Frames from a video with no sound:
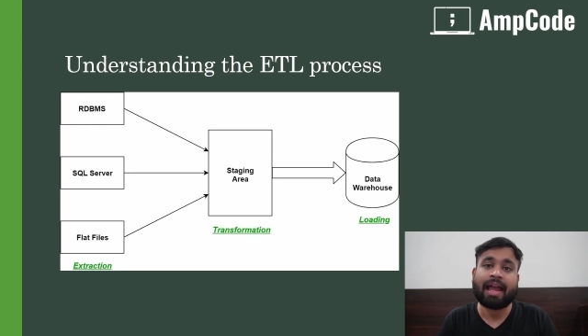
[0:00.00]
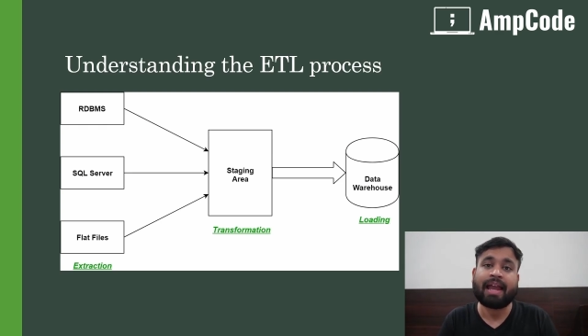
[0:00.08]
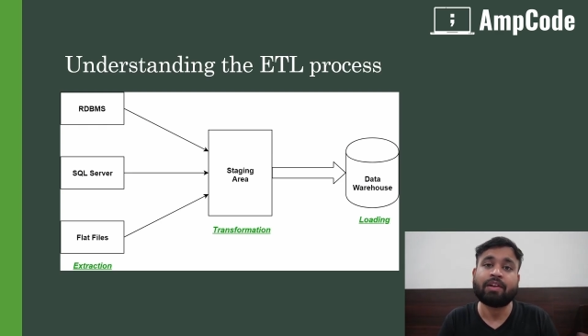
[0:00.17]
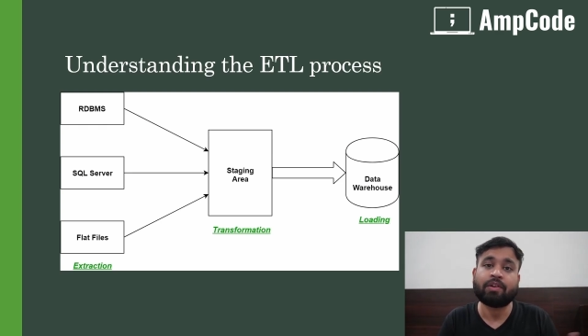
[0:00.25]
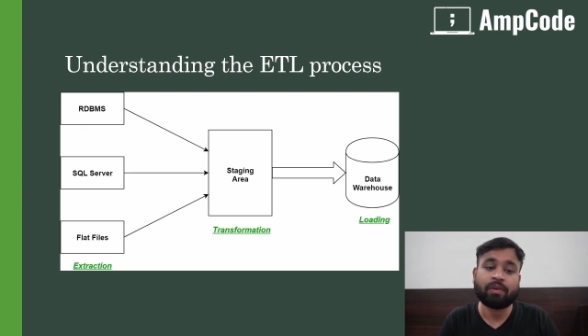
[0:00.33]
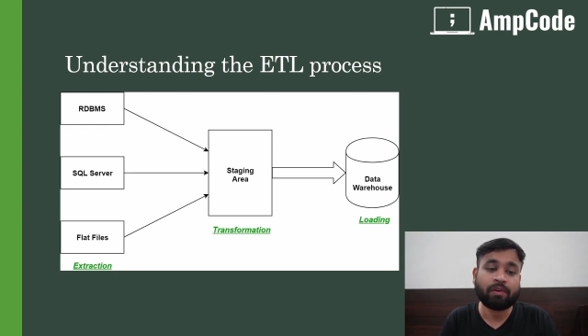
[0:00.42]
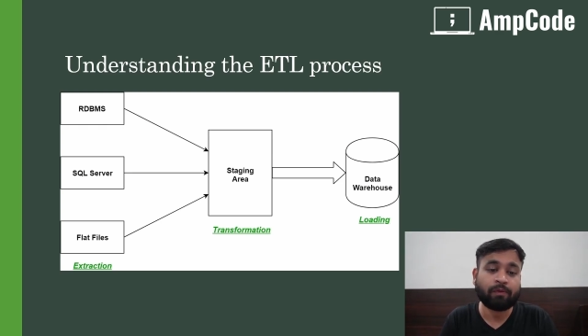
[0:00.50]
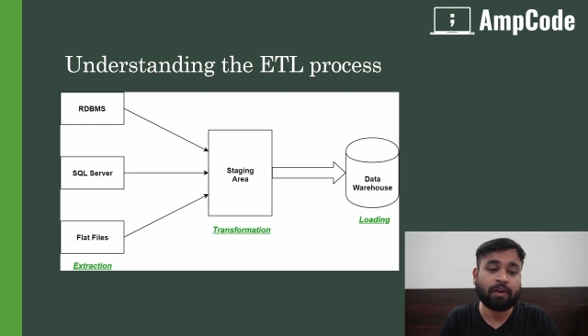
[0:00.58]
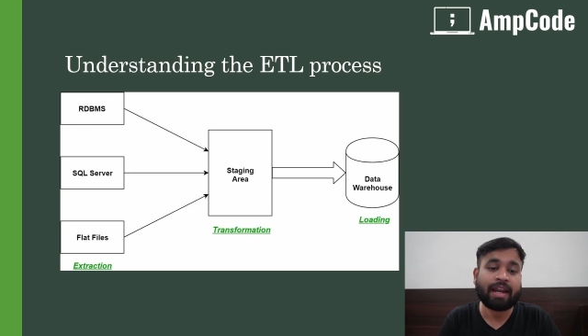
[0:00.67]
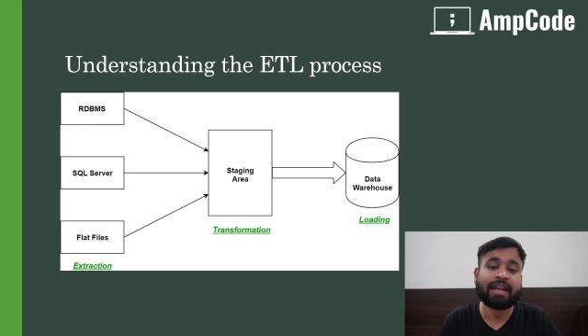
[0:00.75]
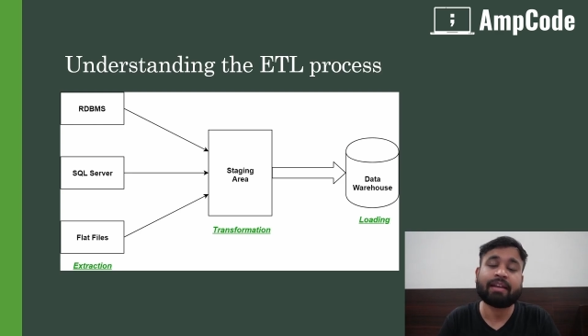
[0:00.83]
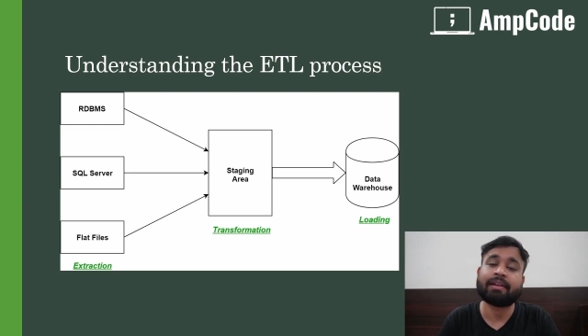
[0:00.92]
and unify
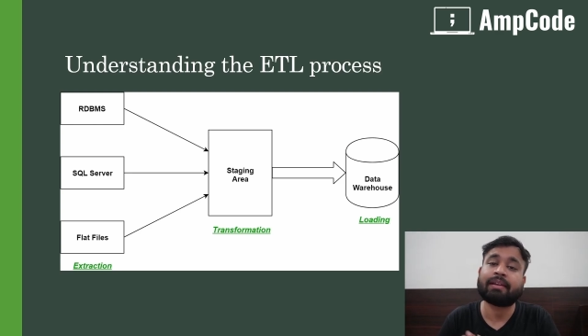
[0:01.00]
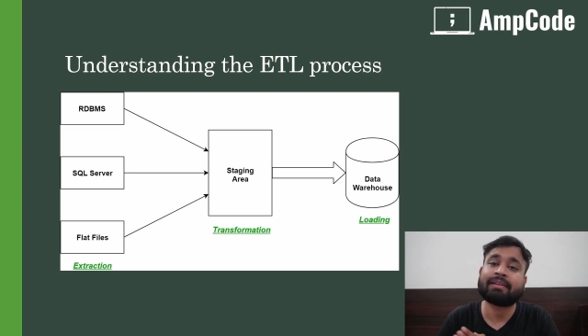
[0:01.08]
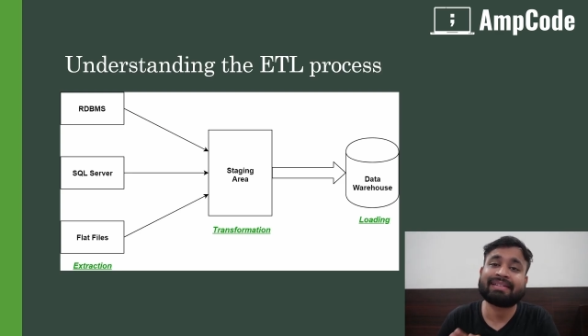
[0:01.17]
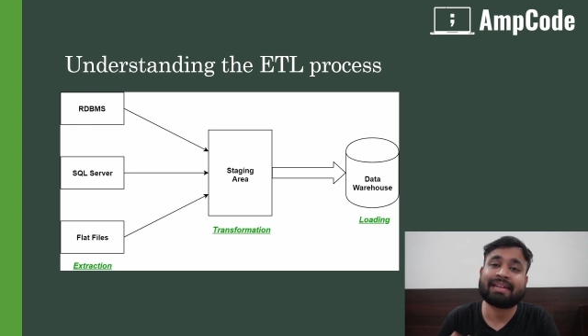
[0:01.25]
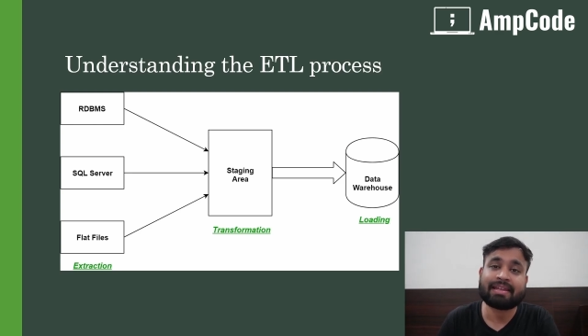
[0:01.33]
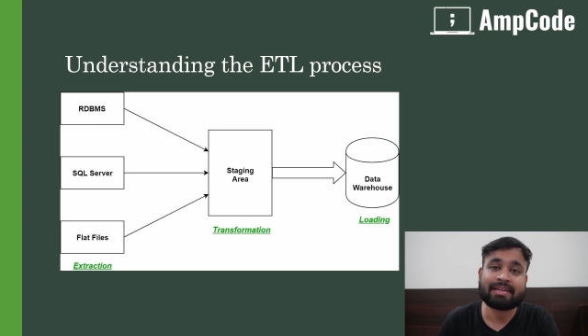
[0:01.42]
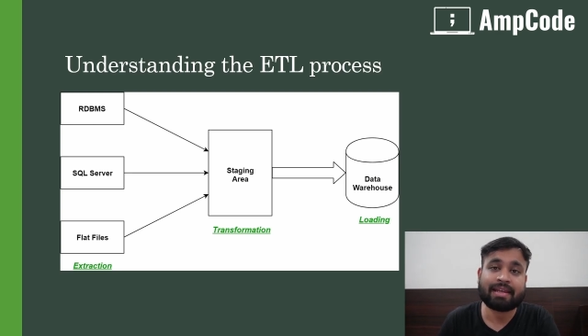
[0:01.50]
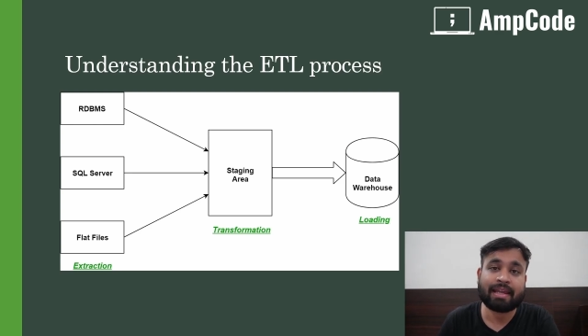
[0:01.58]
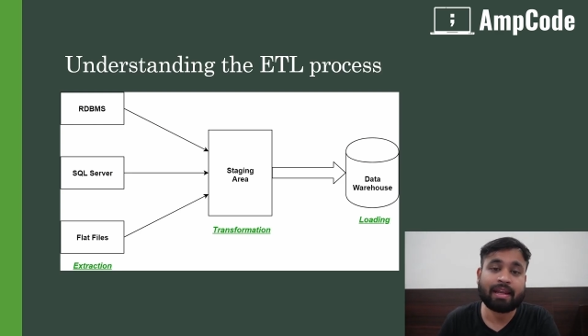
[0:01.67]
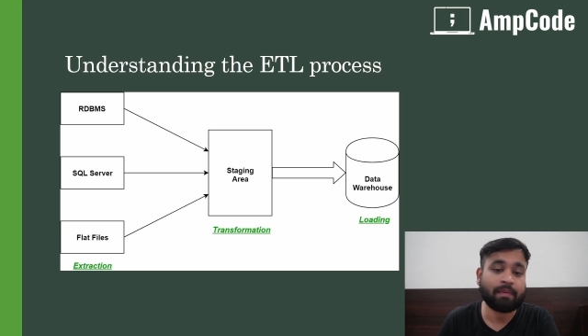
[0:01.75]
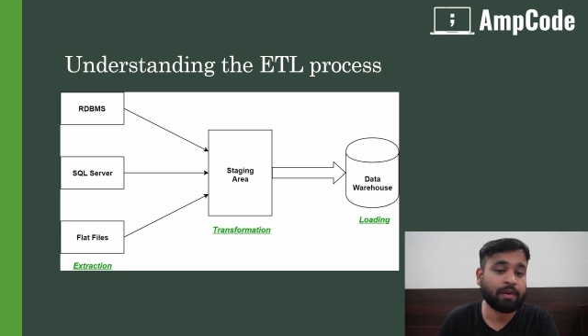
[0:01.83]
it in the staging area,